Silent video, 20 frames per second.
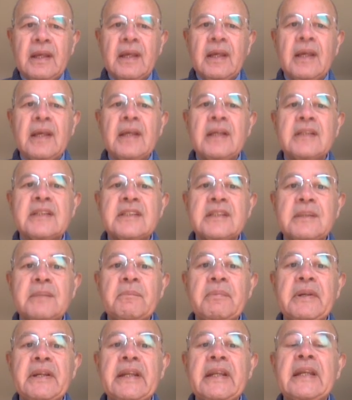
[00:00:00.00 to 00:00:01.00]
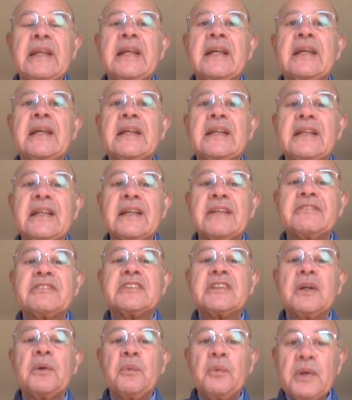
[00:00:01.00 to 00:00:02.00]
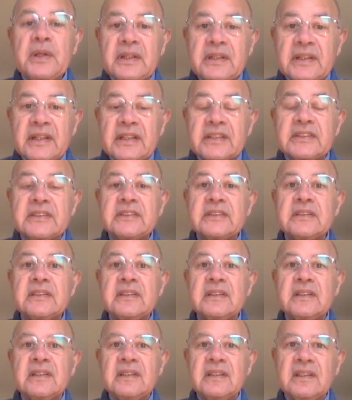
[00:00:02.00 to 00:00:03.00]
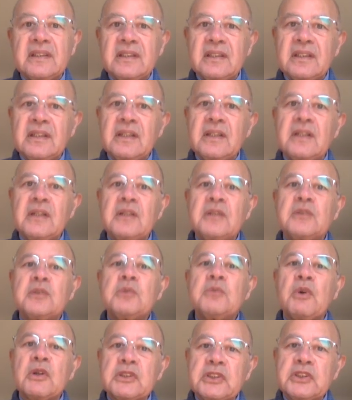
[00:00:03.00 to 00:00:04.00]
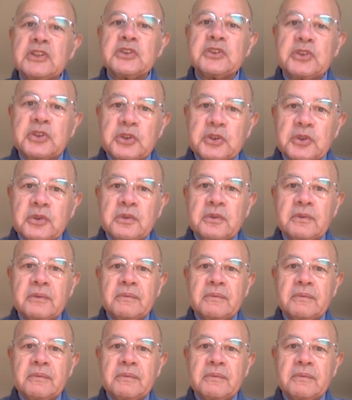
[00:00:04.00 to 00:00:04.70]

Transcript: He simply gives witness to what is true.